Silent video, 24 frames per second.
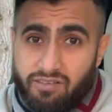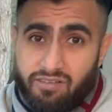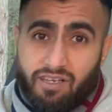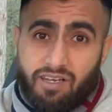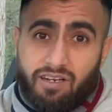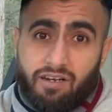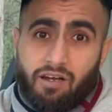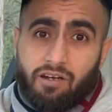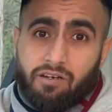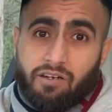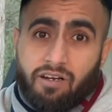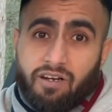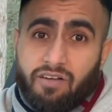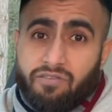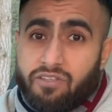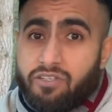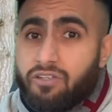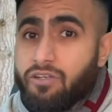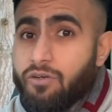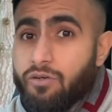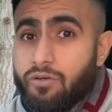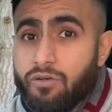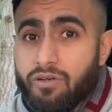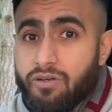and I don't have to
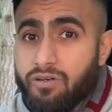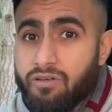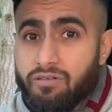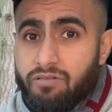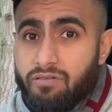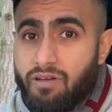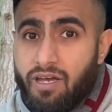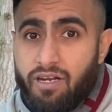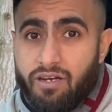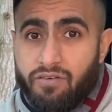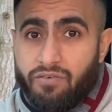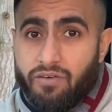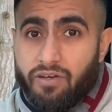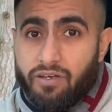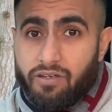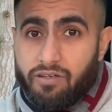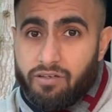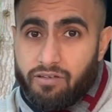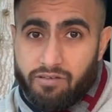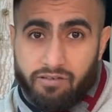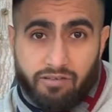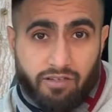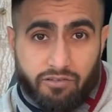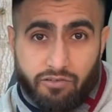do anything.
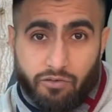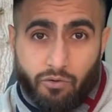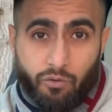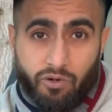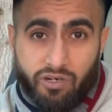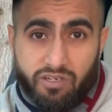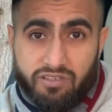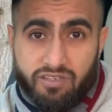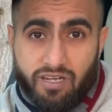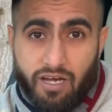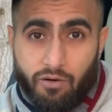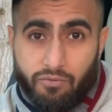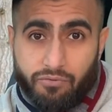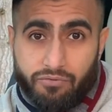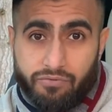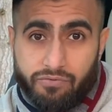It does it all itself.